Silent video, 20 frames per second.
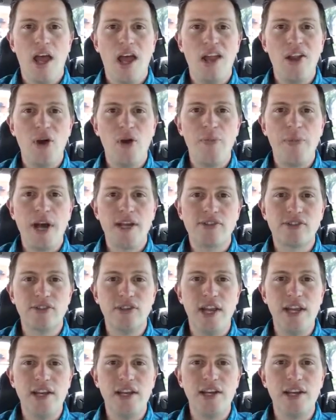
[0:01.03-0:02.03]
Hello, Pastor
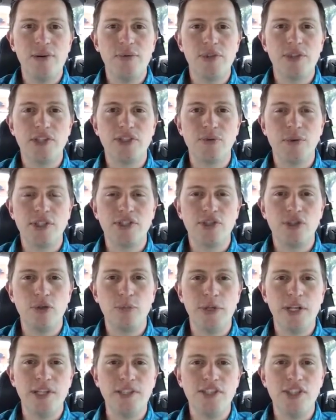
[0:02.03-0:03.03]
Nate here with this week's
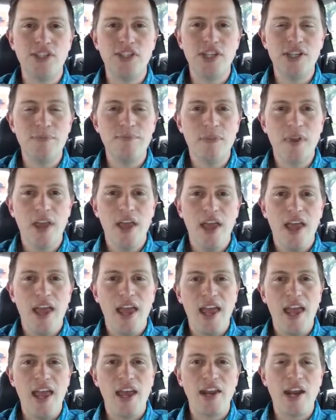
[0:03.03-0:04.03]
2-minute teaching.
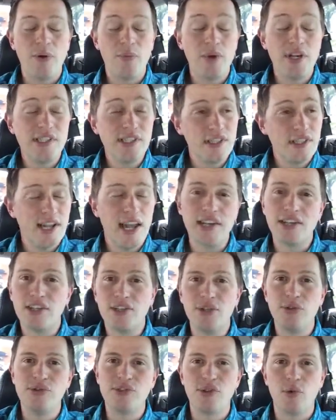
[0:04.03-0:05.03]
And I recently had to
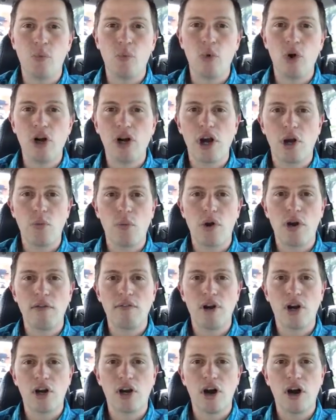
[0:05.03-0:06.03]
do some work on one of
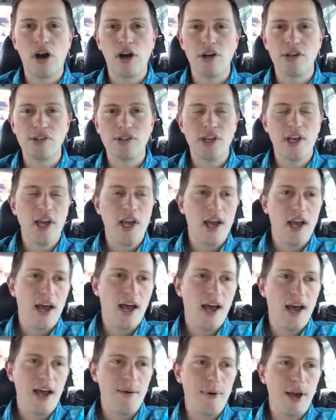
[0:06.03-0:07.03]
our cars.
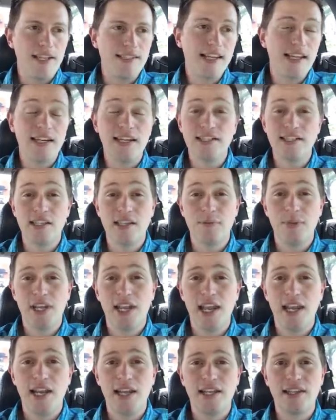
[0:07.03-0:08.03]
I had taken it to the
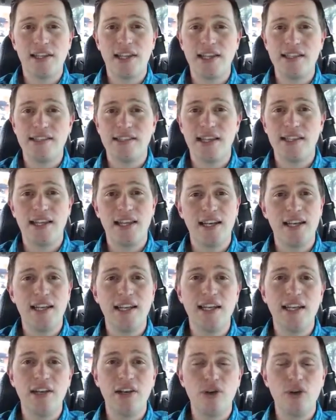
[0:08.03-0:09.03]
mechanic. They said that it
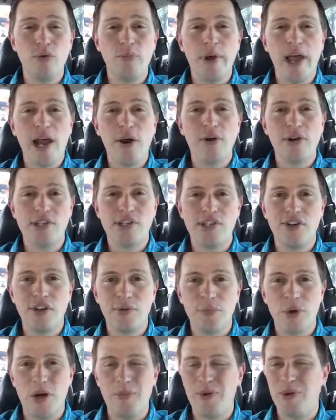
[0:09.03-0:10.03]
needed a new power
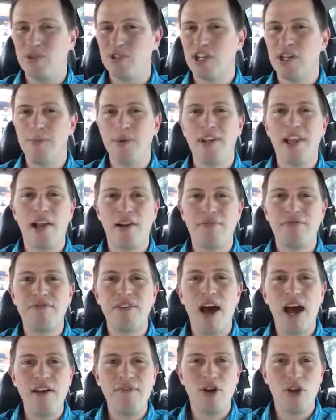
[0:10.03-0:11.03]
steering pump and it was going to be like
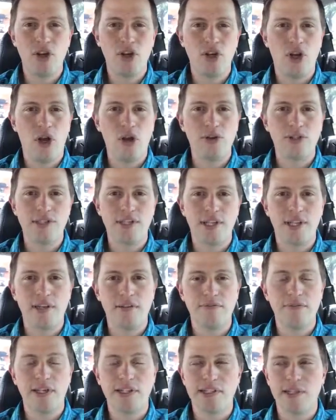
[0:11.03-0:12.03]
$500 to get
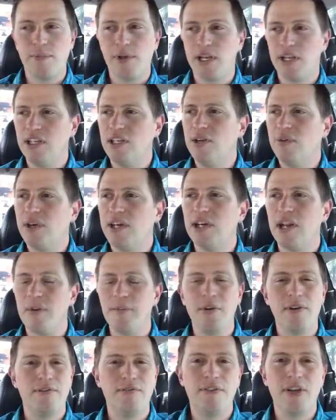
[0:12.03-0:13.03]
it fixed. I'm like, you know what?
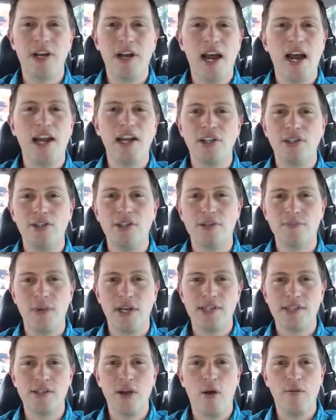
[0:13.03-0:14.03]
I'm going to figure out how to do this
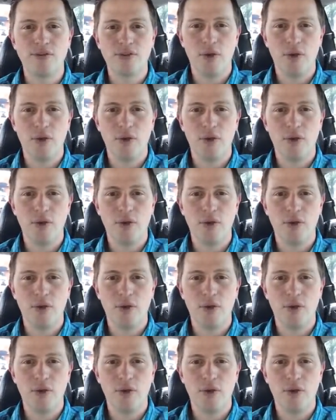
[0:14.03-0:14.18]
myself.